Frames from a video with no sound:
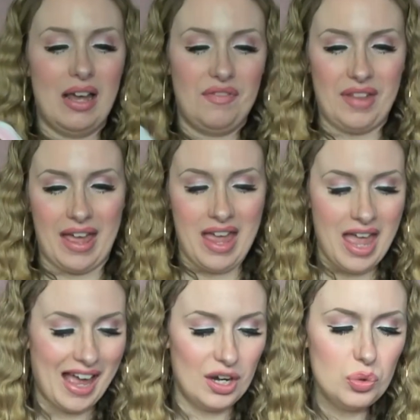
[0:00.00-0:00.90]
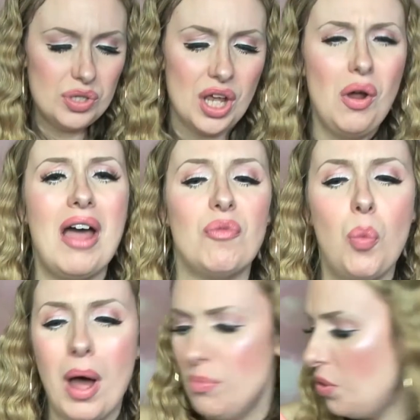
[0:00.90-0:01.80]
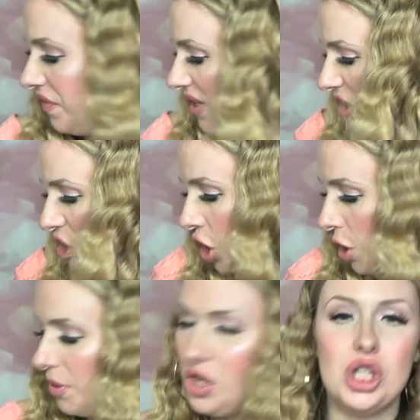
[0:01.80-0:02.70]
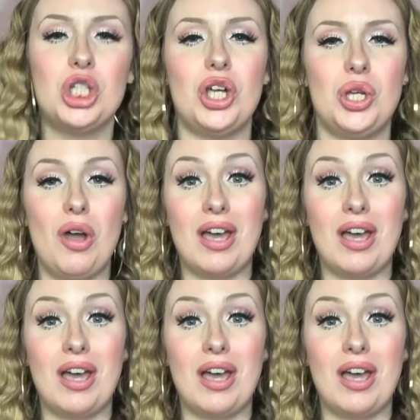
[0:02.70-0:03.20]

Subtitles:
love that. And also, I have one more thing to show you,